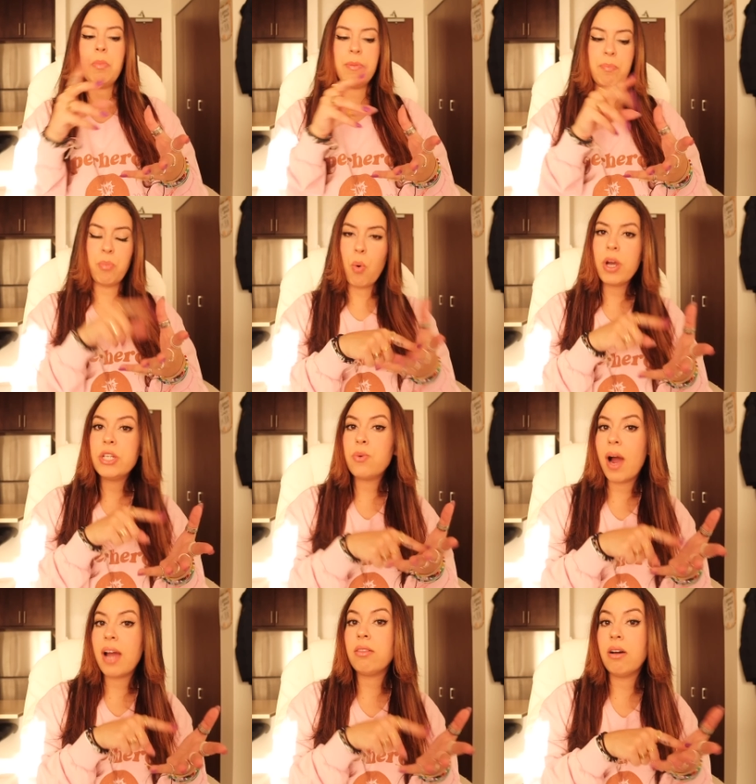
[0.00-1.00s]
But boy,
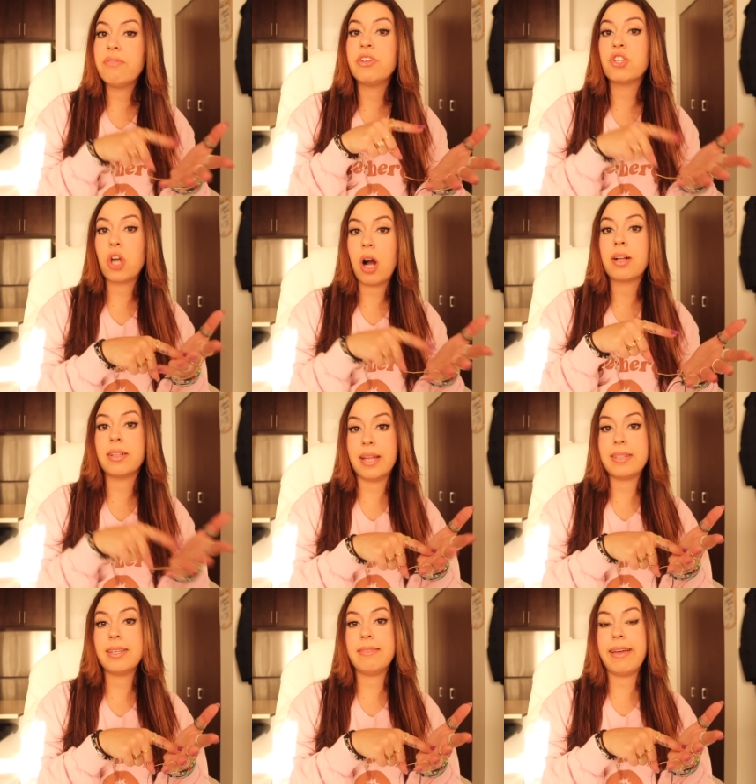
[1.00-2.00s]
do I love the chocolate
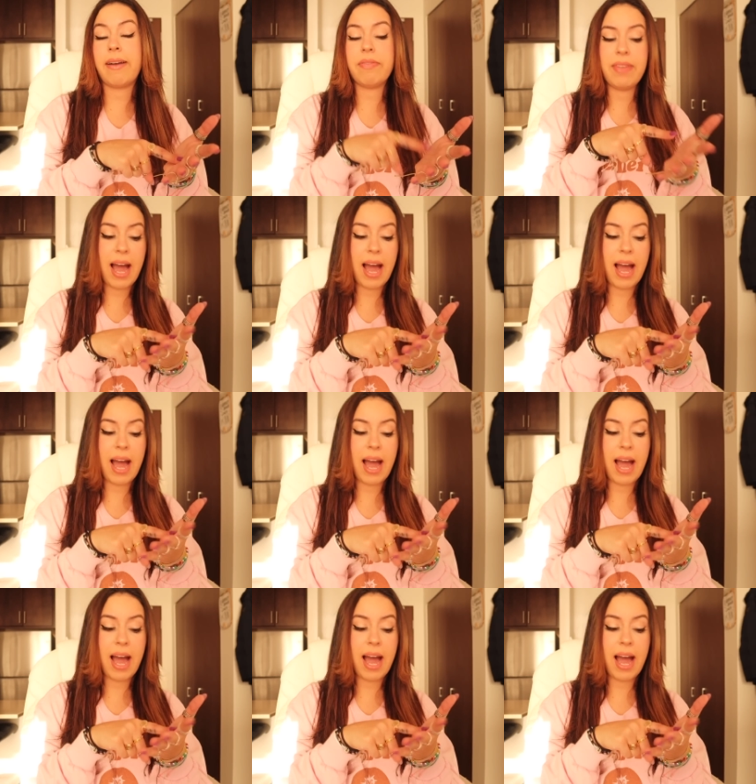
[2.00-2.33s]
that's in there.